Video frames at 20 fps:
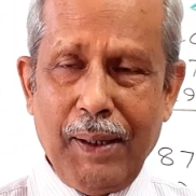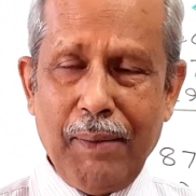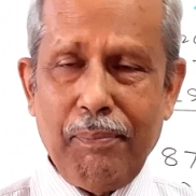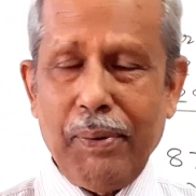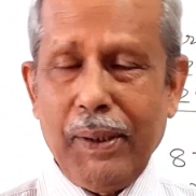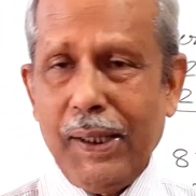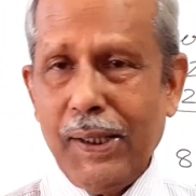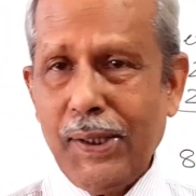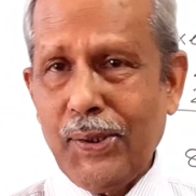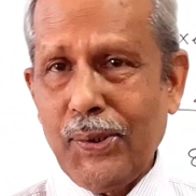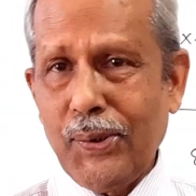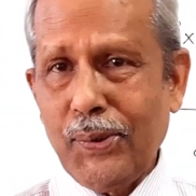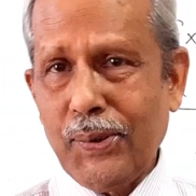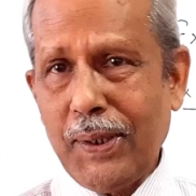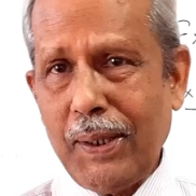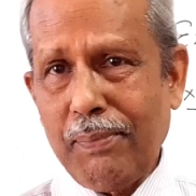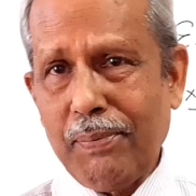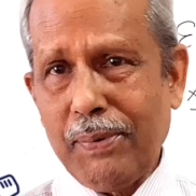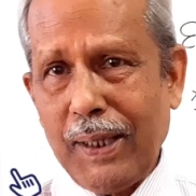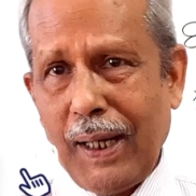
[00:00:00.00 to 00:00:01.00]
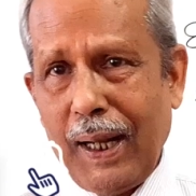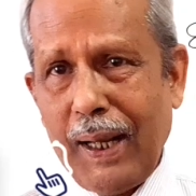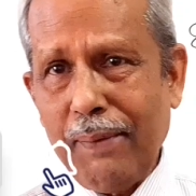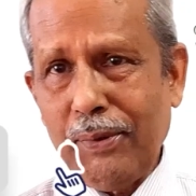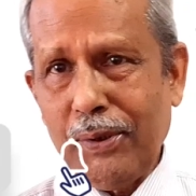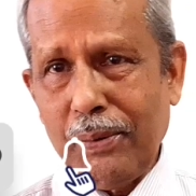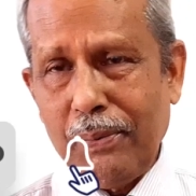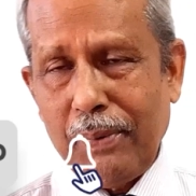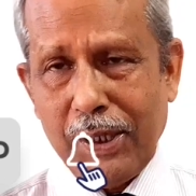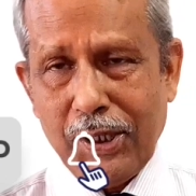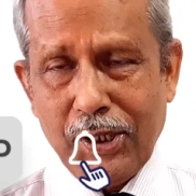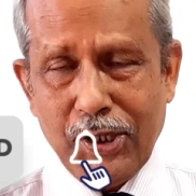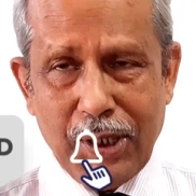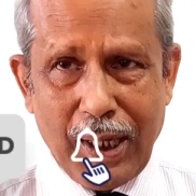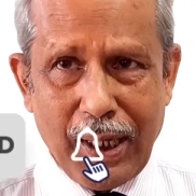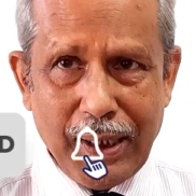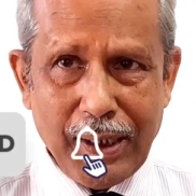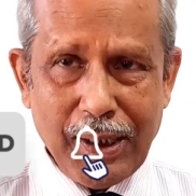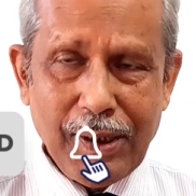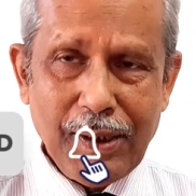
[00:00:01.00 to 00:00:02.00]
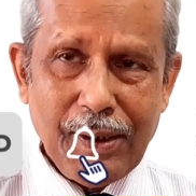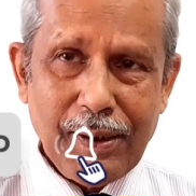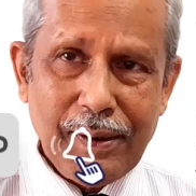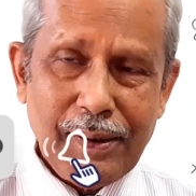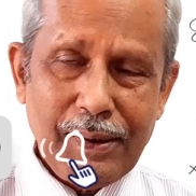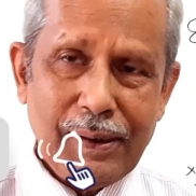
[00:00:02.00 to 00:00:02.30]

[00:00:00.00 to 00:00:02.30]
please do subscribe to my channel.